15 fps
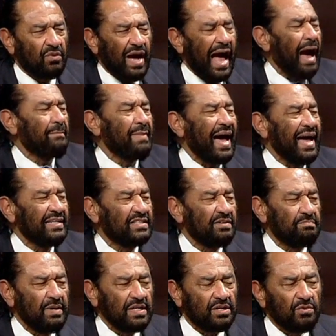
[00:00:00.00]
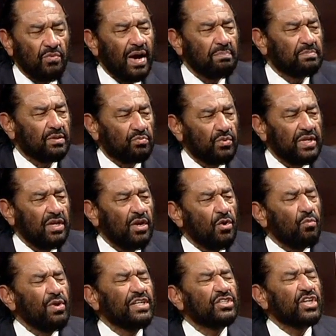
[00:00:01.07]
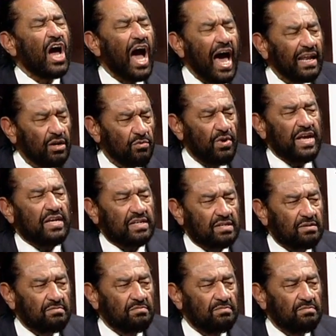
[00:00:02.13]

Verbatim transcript: Our minds have been corrupted. We, we tolerate